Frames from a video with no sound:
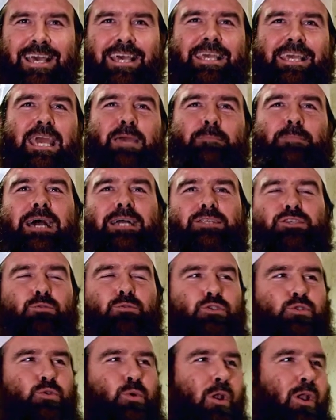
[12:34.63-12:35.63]
Came back to
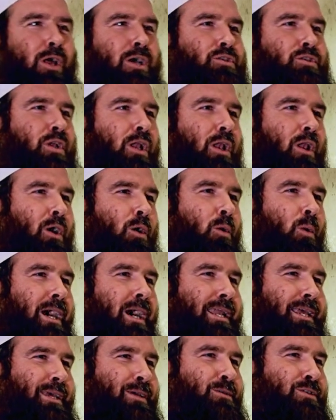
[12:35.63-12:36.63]
Rasulullah sallallahu
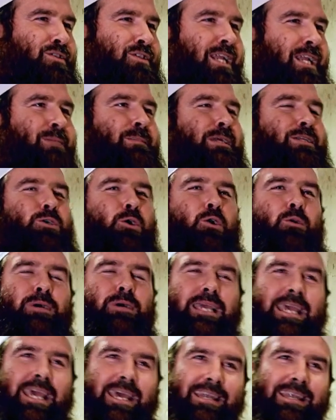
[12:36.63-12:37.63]
alayhi wasallam, he told him
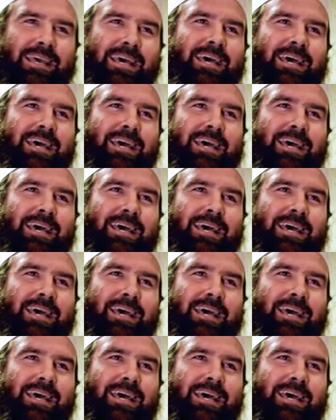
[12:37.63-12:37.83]
again,